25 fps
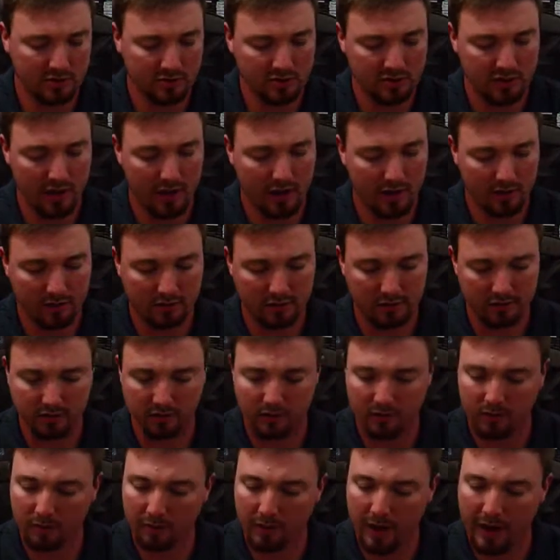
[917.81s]
but I just got
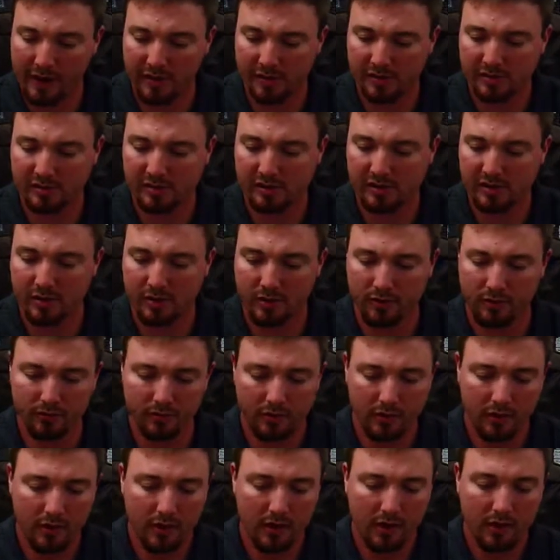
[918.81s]
it by
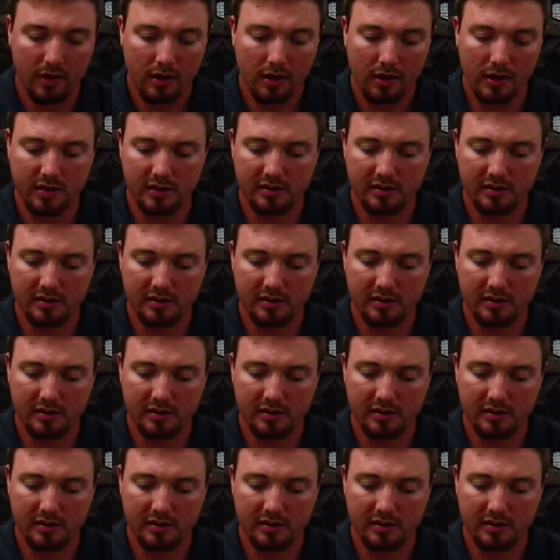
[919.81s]
itself.